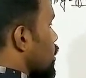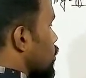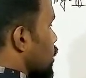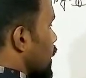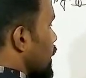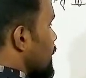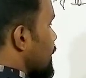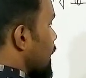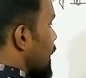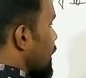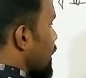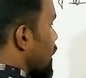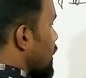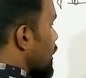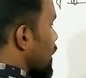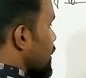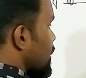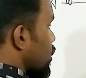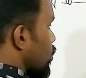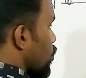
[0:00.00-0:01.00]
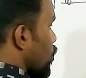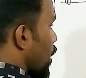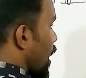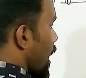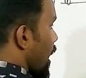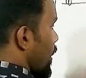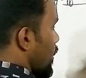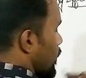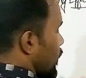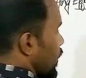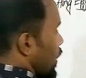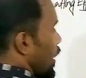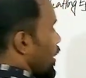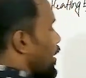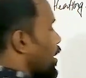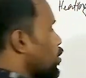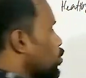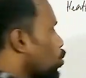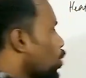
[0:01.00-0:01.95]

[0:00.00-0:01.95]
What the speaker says: So inside that there is a wire, and that